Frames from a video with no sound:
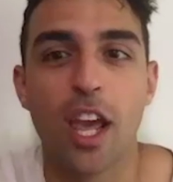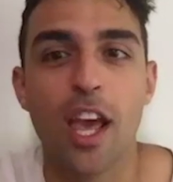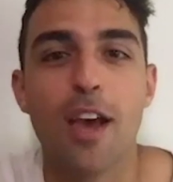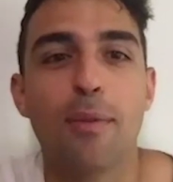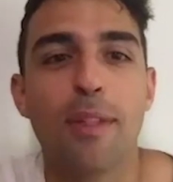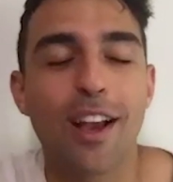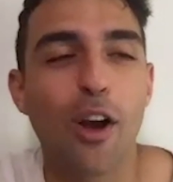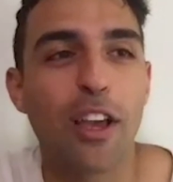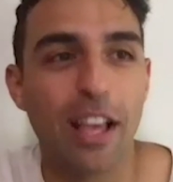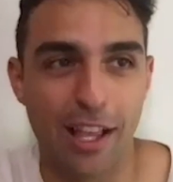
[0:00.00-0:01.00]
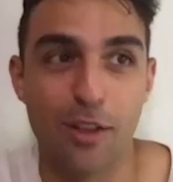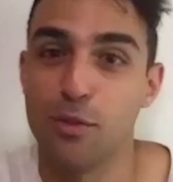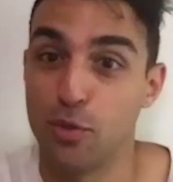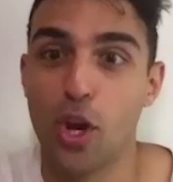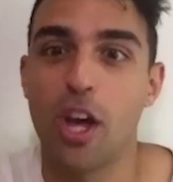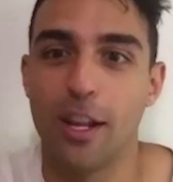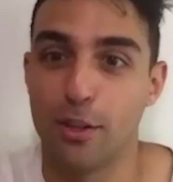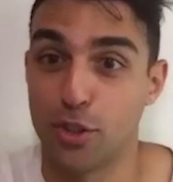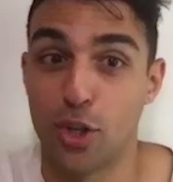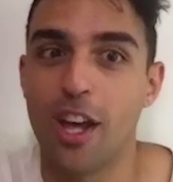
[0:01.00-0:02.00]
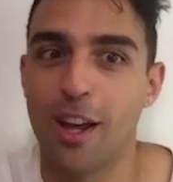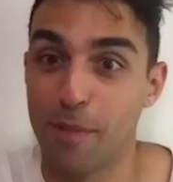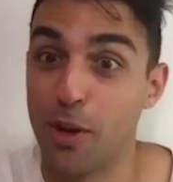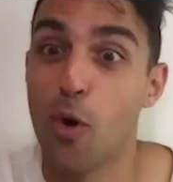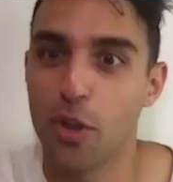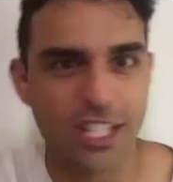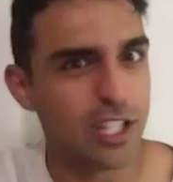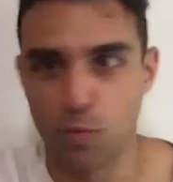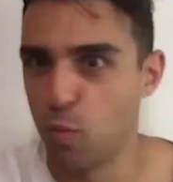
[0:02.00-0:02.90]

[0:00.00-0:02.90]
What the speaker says: Damn. Like, it was good. I was good. I'm like, whoa, this is